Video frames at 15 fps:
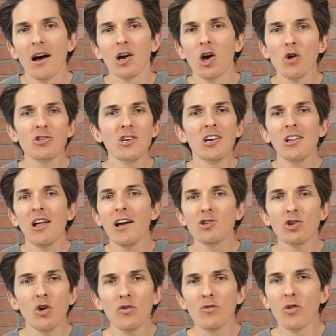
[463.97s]
coaching
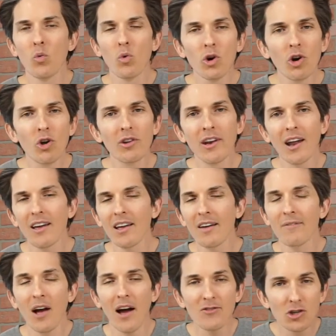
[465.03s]
clients all over the world, and
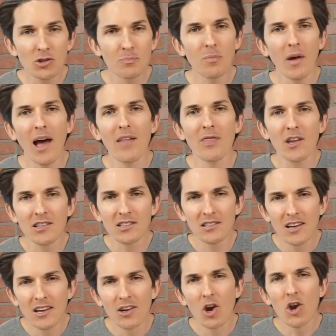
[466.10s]
I've just had
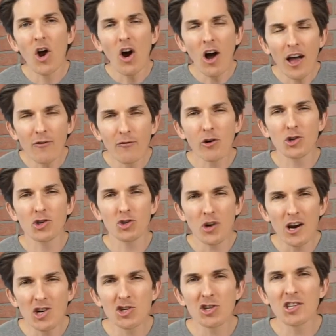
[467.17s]
this gnawing
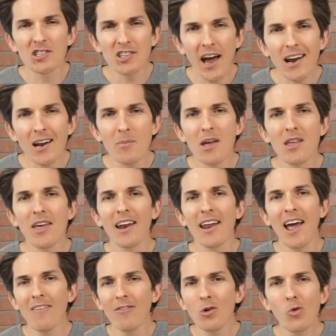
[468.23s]
frustration inside of me that
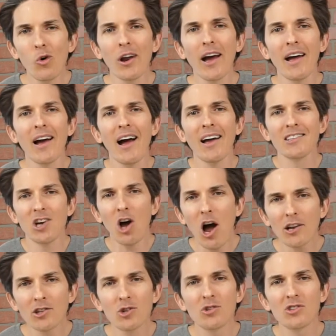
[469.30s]
everyone I
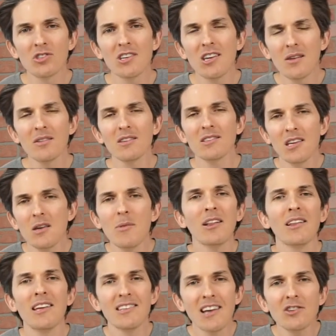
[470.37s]
talk to
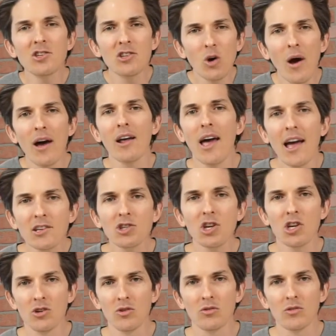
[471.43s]
seemingly doesn't know how to
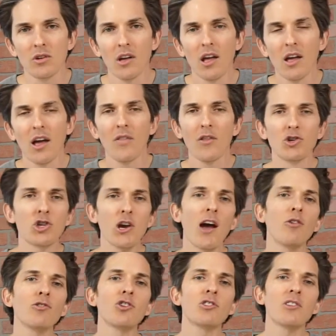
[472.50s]
execute. And the
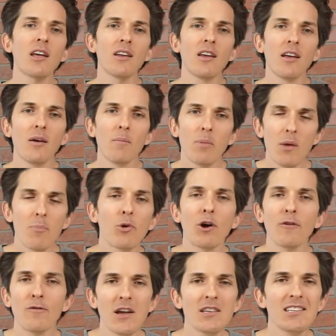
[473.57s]
challenges that people
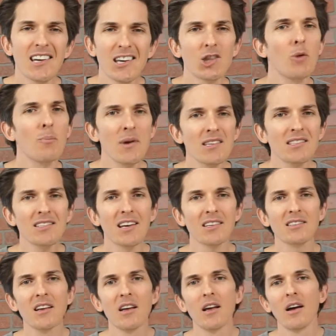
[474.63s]
are facing in their
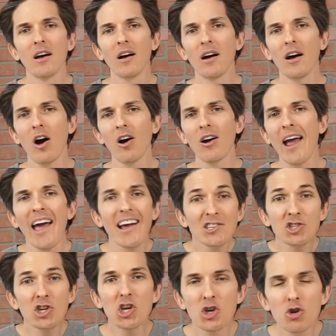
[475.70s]
business are
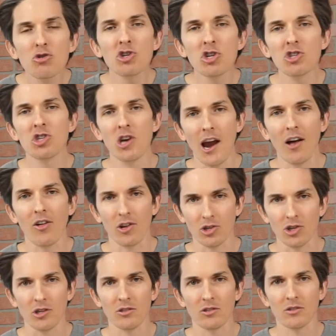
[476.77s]
execution
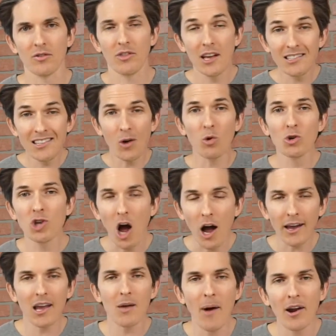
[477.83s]
challenges. Things that we're
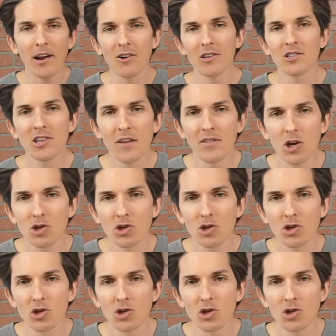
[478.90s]
talking about here inside the